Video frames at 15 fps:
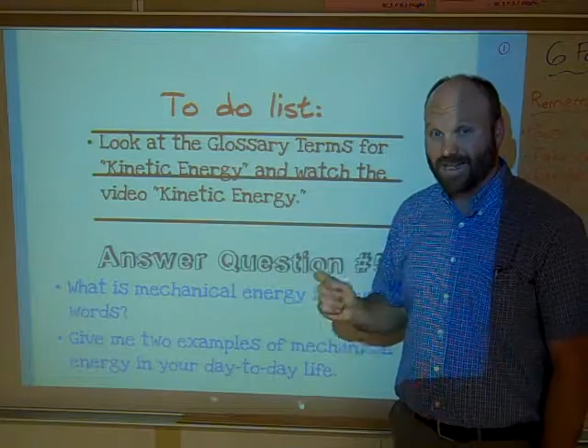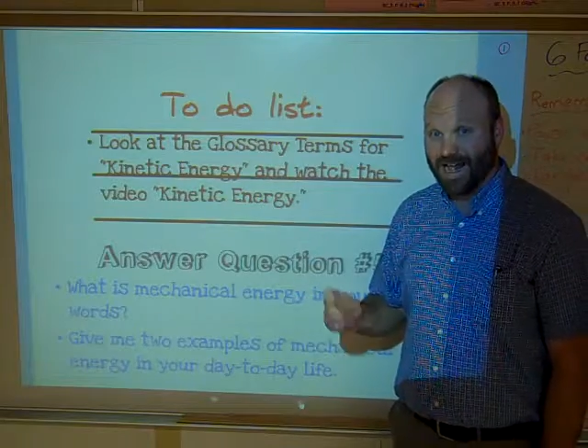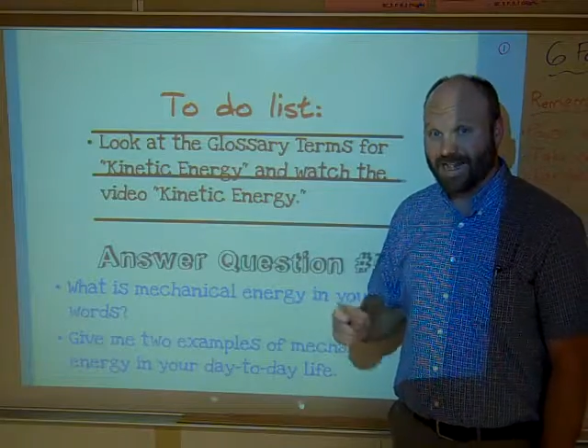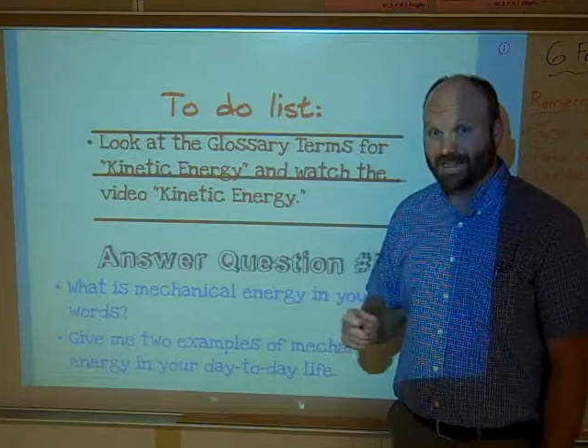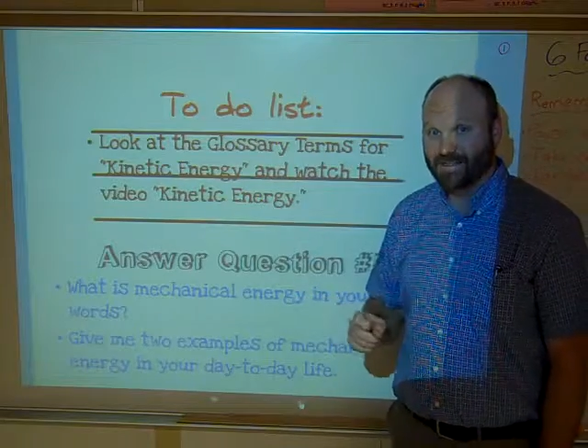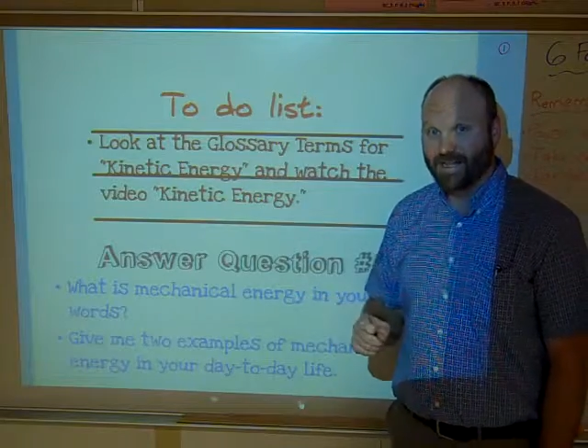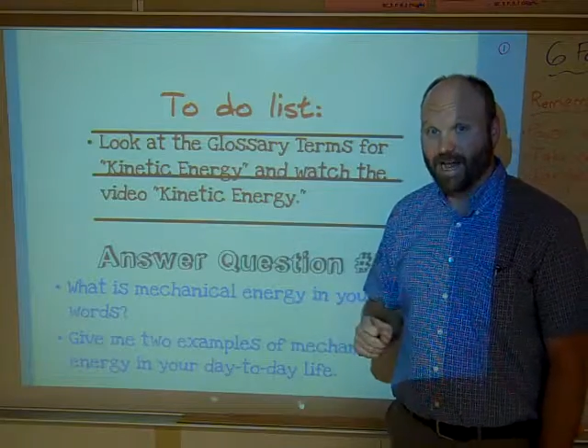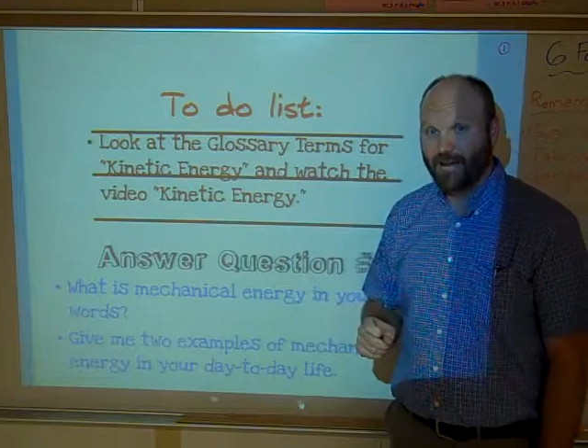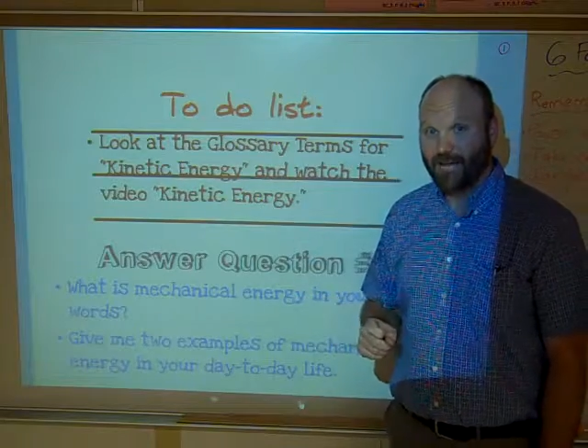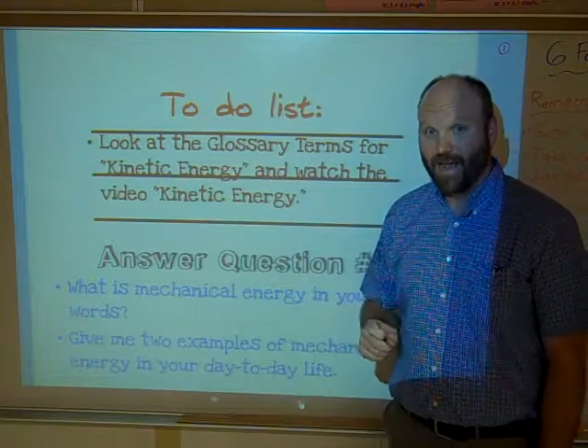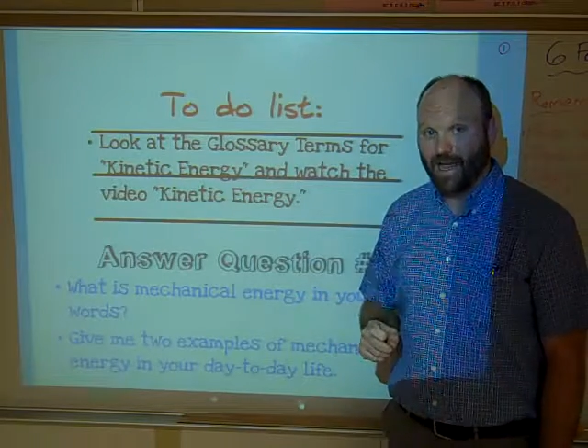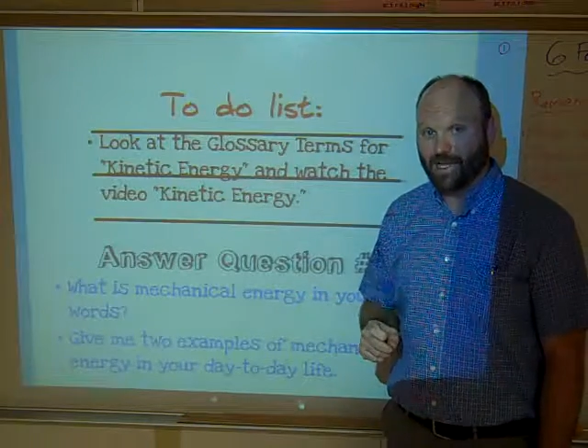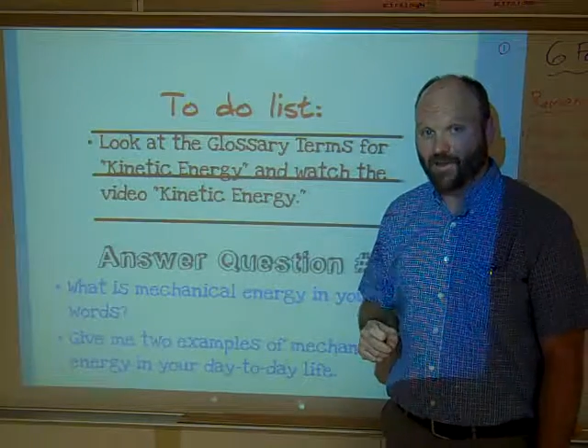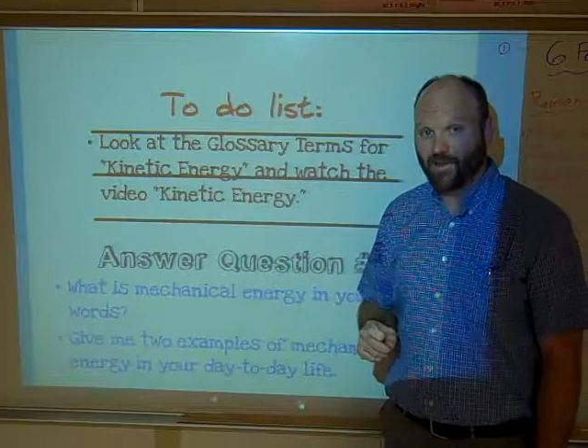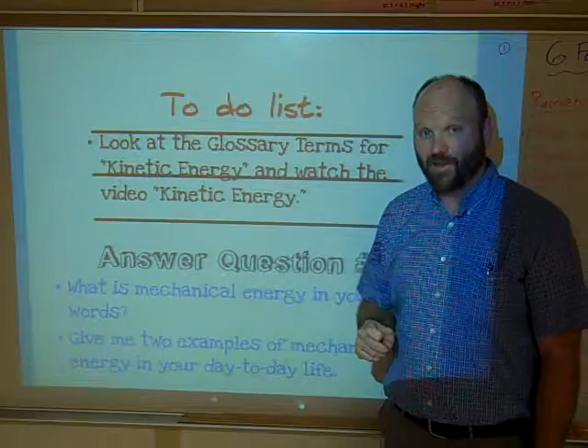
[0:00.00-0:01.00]
now's the time to
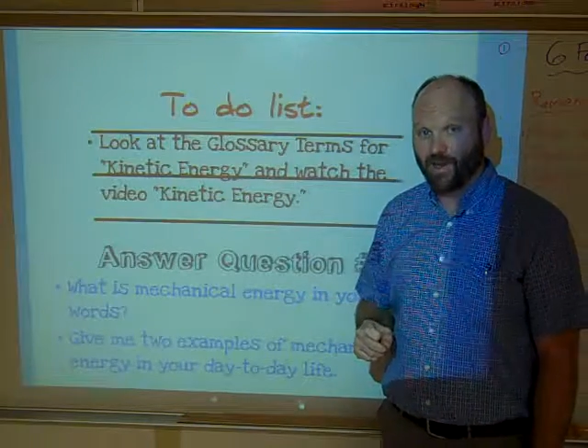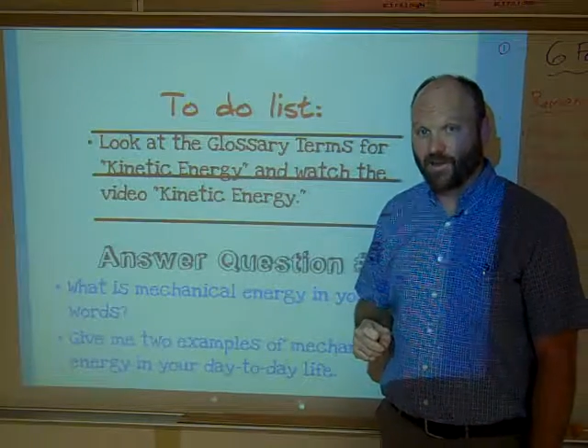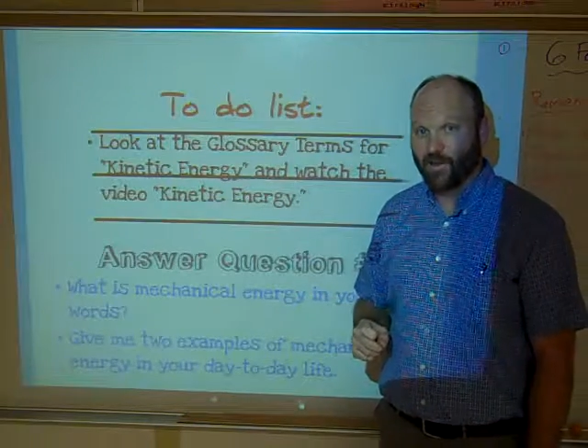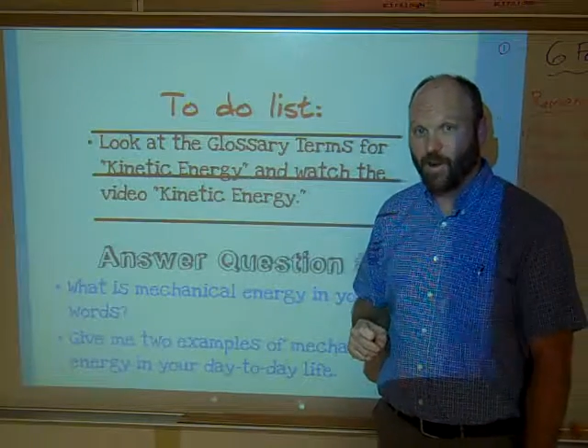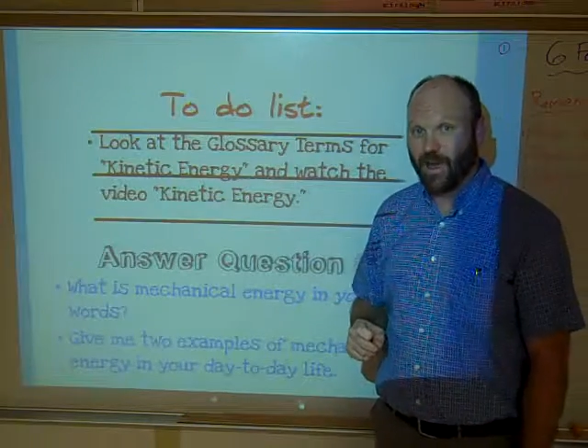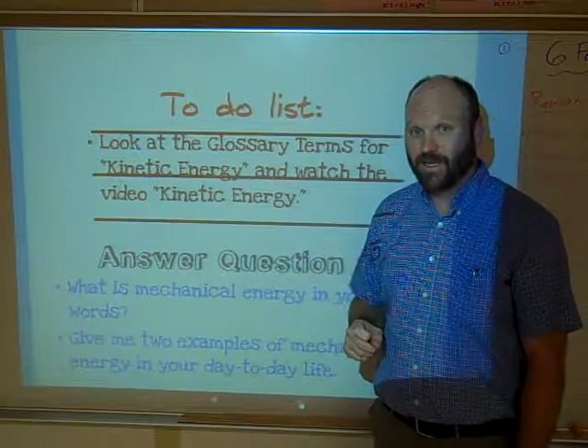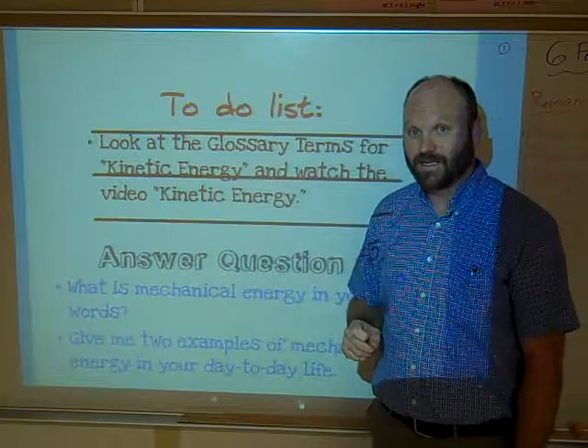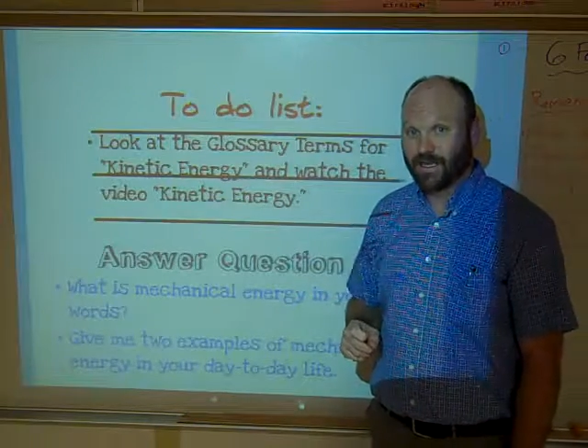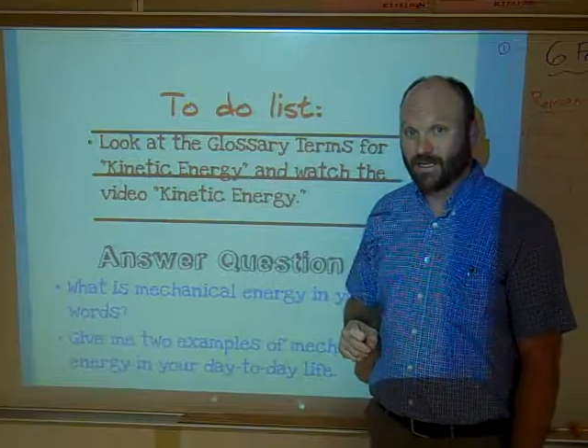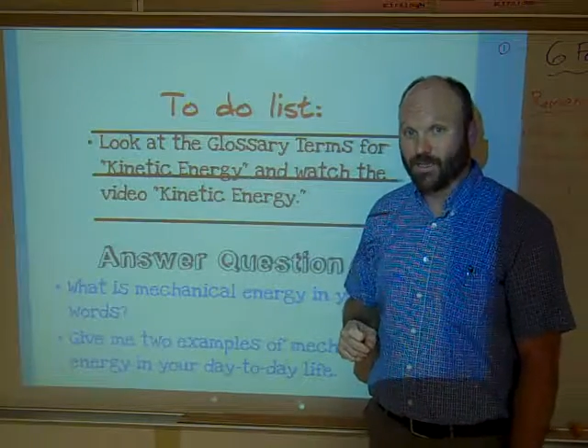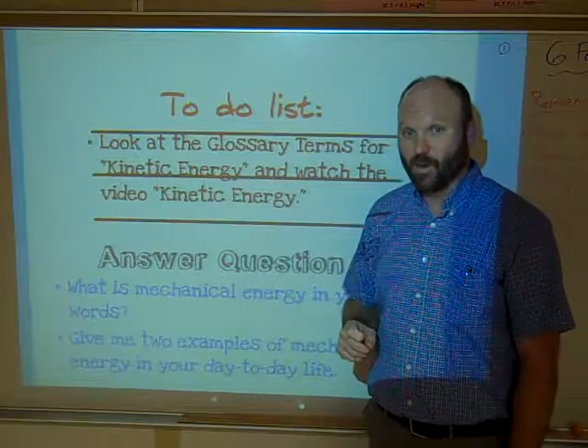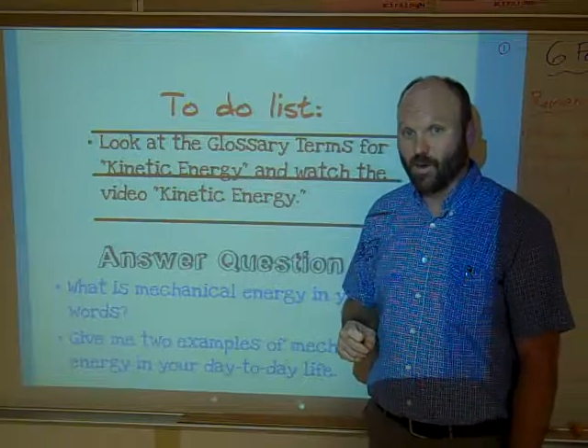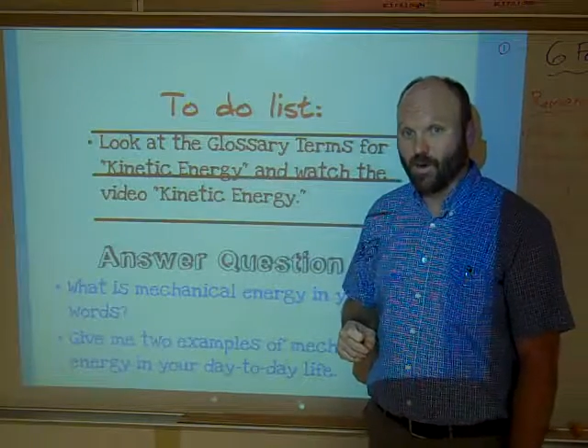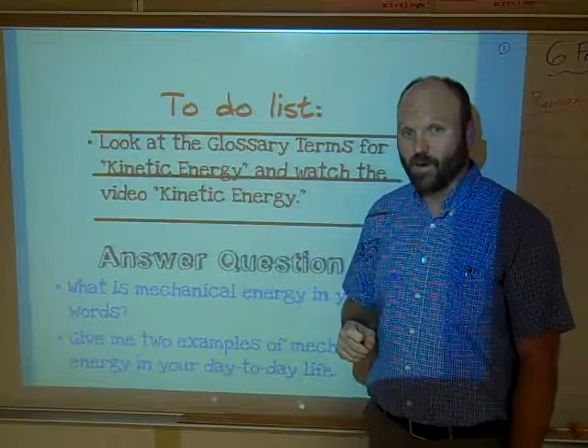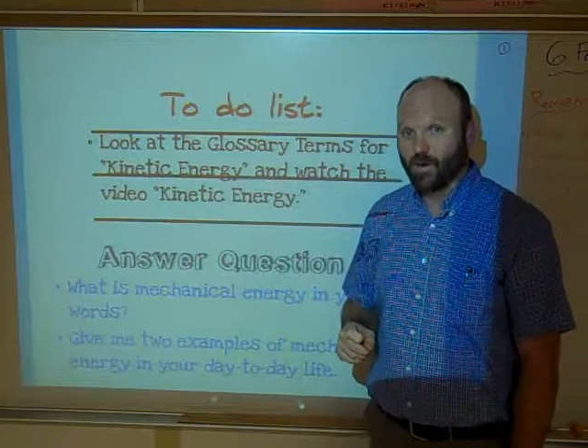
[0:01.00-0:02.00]
ask me. Otherwise, get
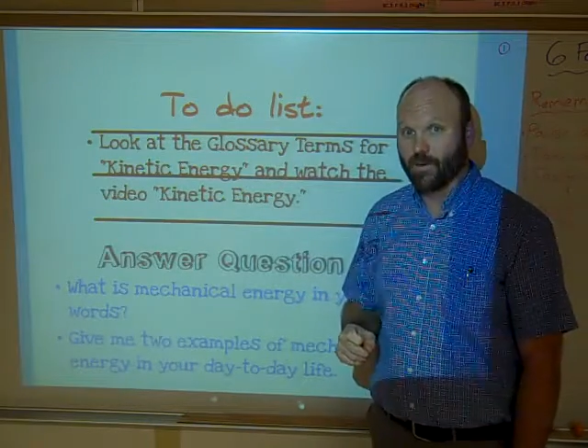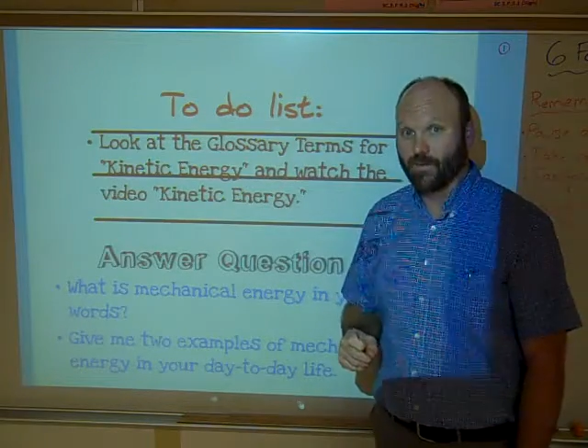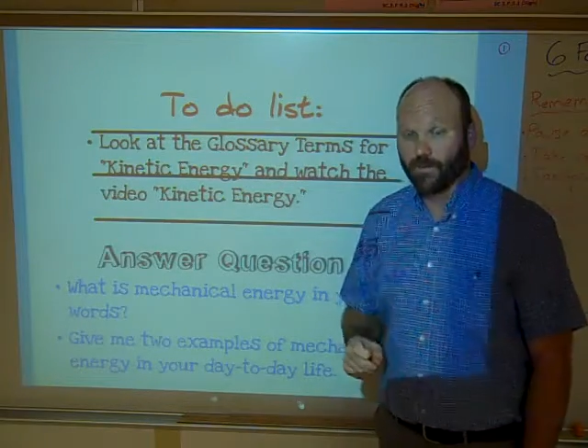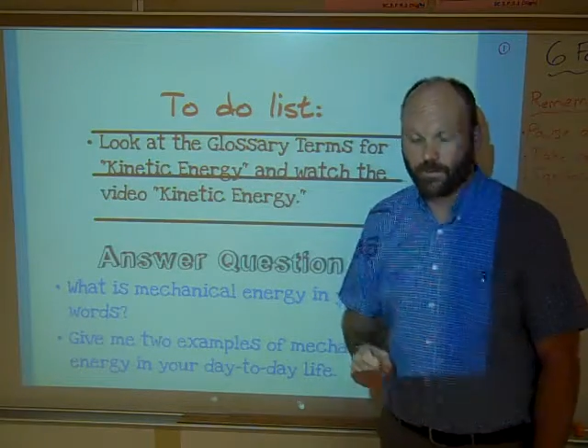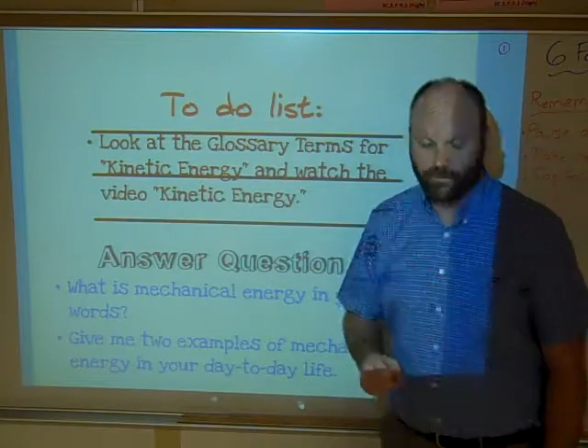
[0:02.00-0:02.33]
to work.